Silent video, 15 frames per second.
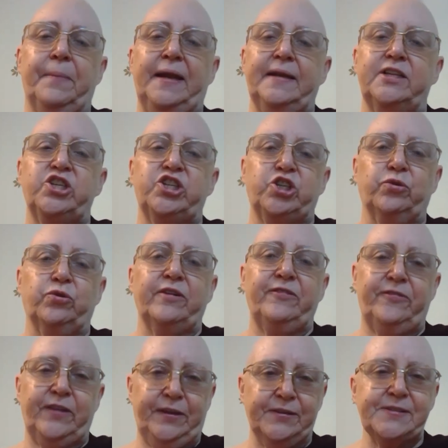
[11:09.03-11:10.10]
but it sure
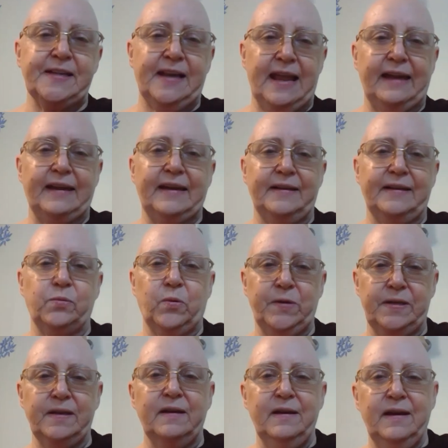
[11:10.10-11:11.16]
feels like it
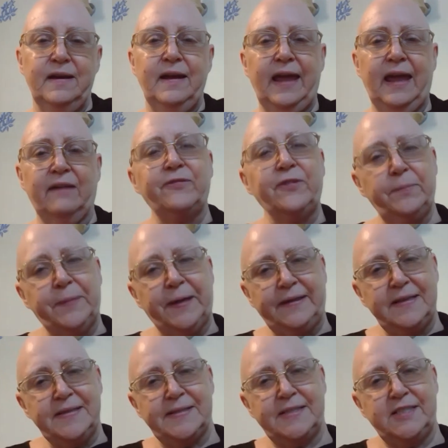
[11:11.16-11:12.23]
when
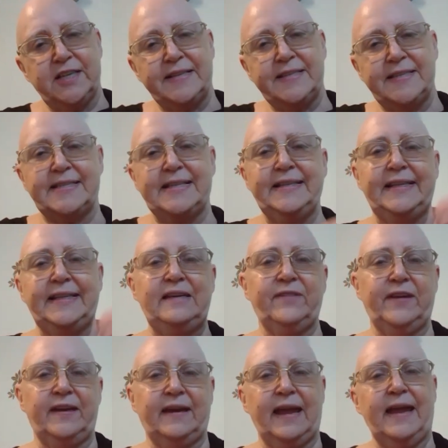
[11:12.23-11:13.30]
everybody's just
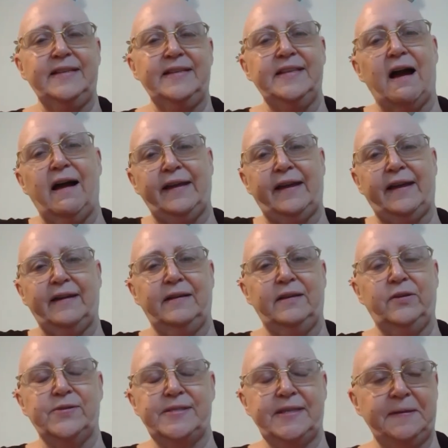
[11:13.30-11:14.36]
leaving and dying,
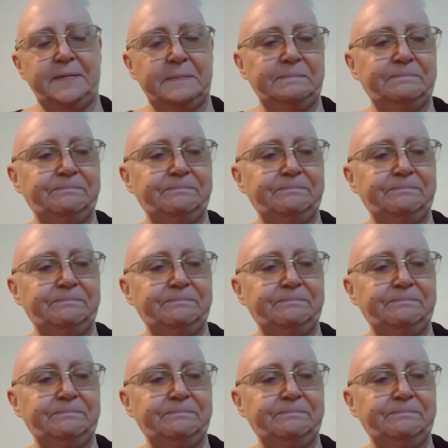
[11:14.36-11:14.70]
you see?